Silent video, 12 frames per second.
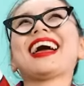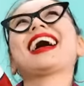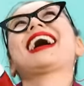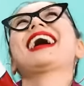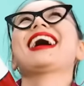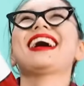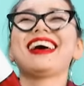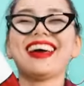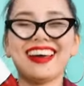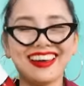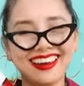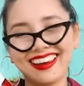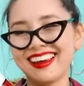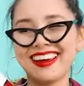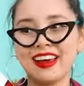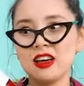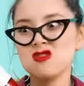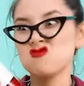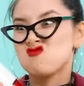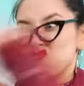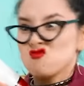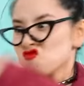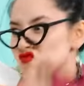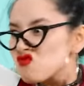That was so much fun.
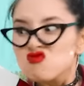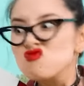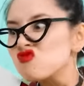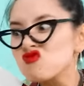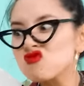Do your